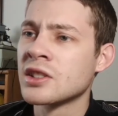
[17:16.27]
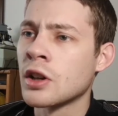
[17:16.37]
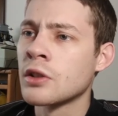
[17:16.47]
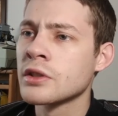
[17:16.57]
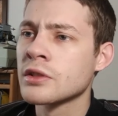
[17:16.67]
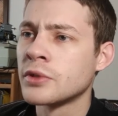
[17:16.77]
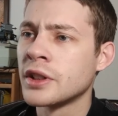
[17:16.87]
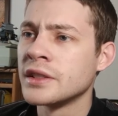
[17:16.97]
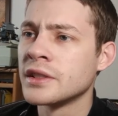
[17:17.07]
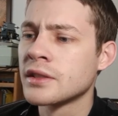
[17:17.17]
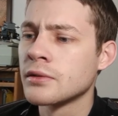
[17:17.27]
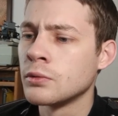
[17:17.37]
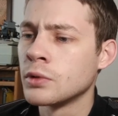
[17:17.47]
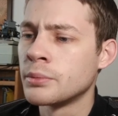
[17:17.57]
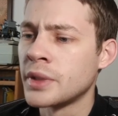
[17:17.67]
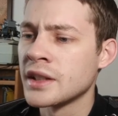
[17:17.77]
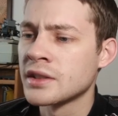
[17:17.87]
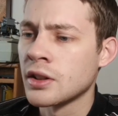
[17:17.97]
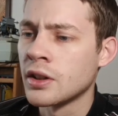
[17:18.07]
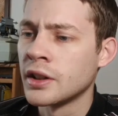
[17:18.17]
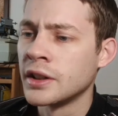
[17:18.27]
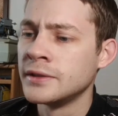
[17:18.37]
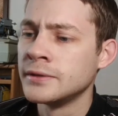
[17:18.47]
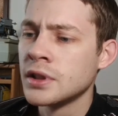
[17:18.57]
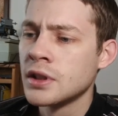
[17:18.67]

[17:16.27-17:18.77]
Star Wars ones were based on